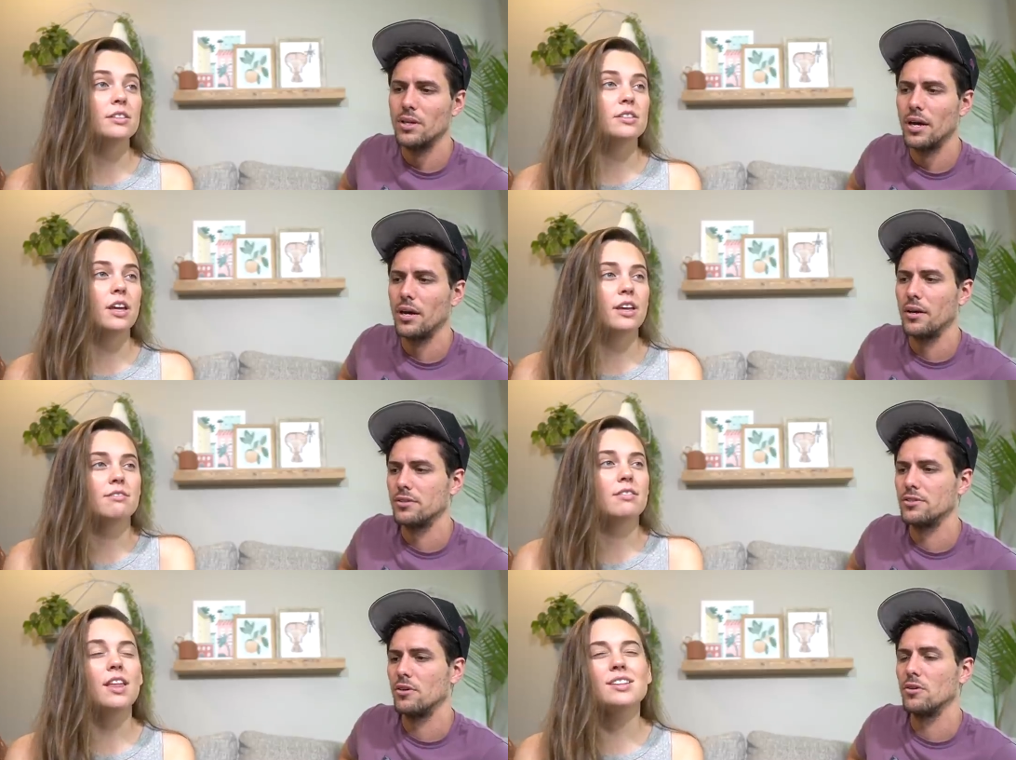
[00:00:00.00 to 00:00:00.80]
Speaker 1: It's yeah,
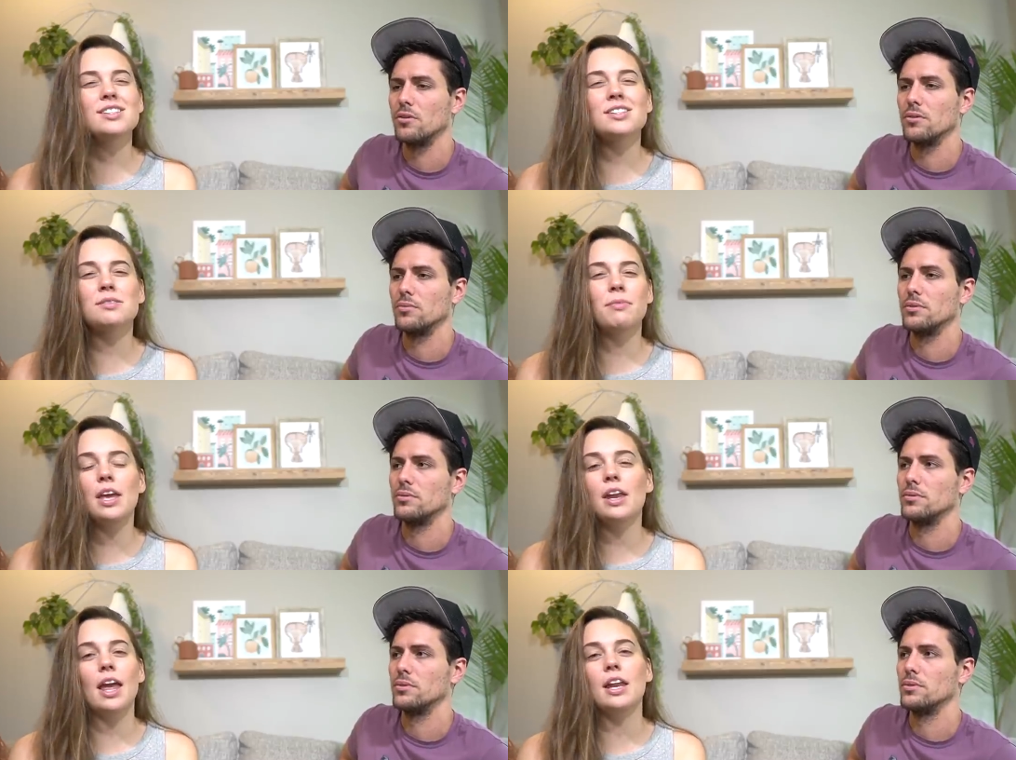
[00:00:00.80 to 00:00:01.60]
like so, that doesn't
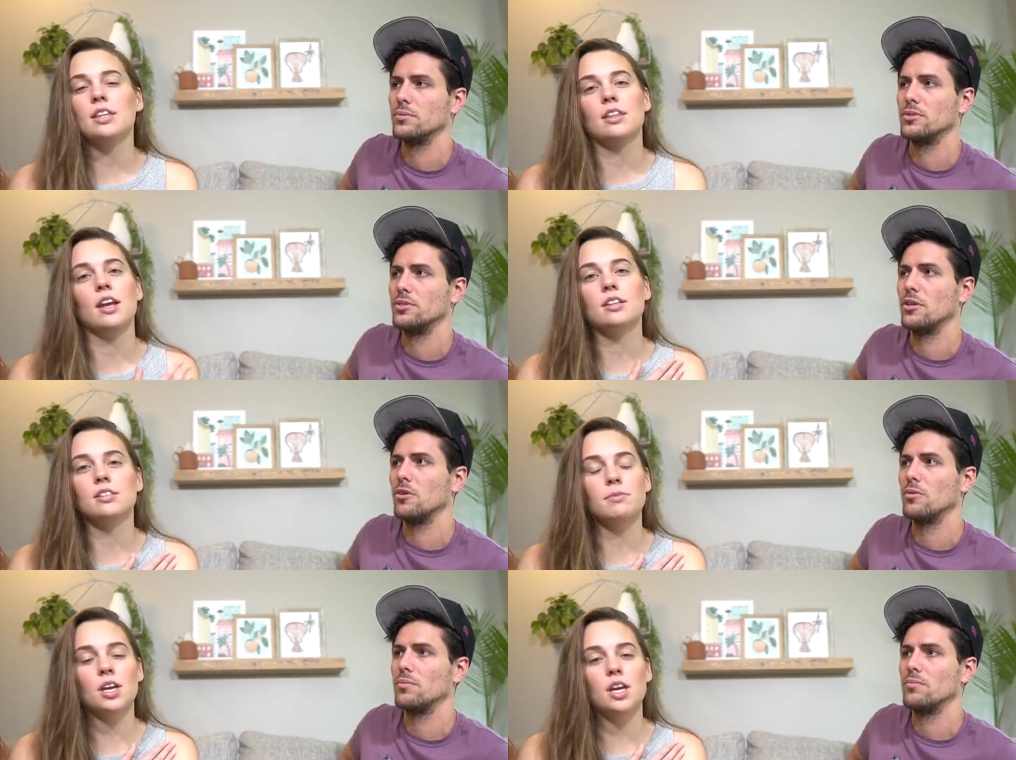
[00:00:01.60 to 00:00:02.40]
mean anything so,
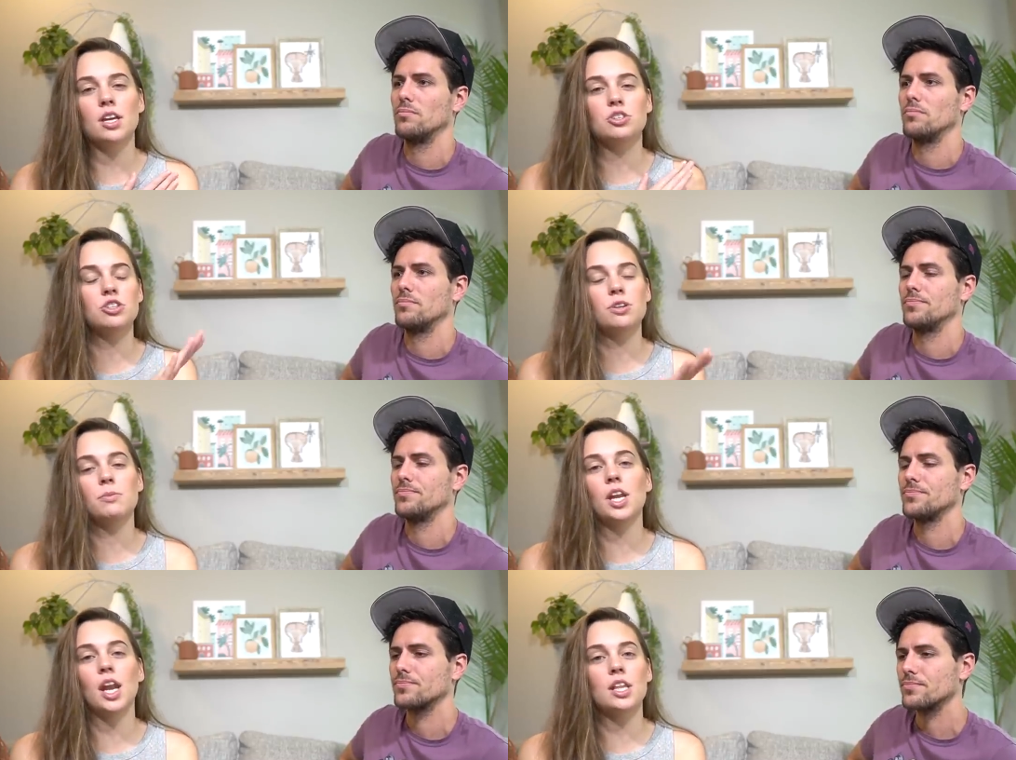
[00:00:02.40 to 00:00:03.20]
to me. It
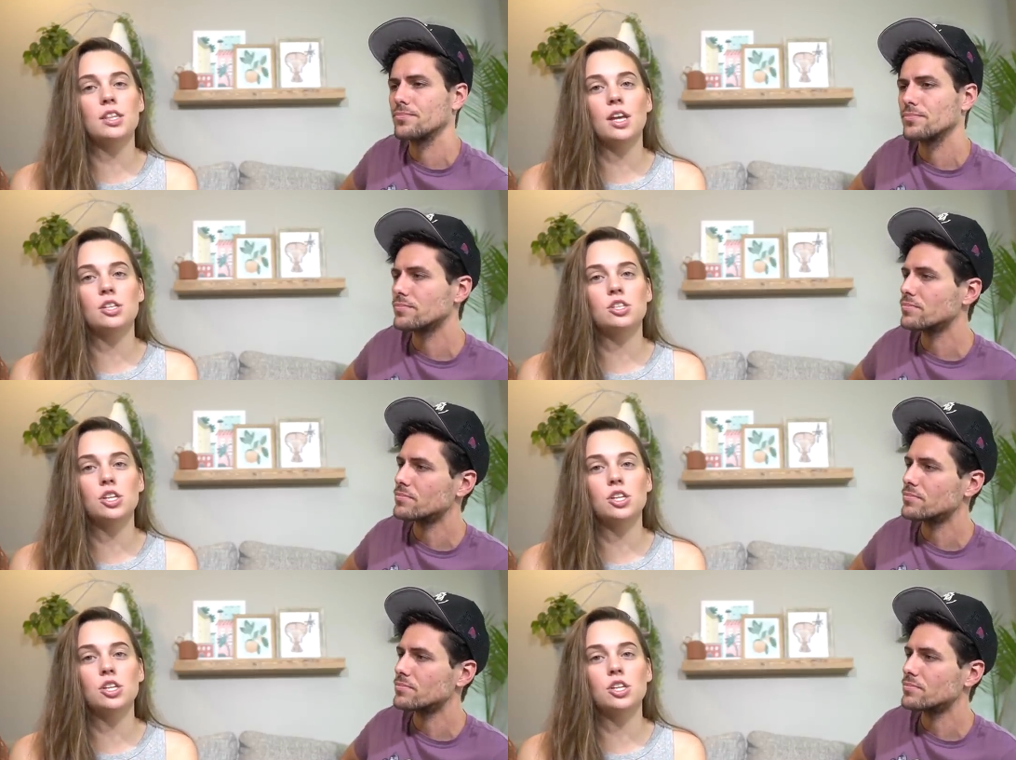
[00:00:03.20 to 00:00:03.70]
shouldn't mean anything to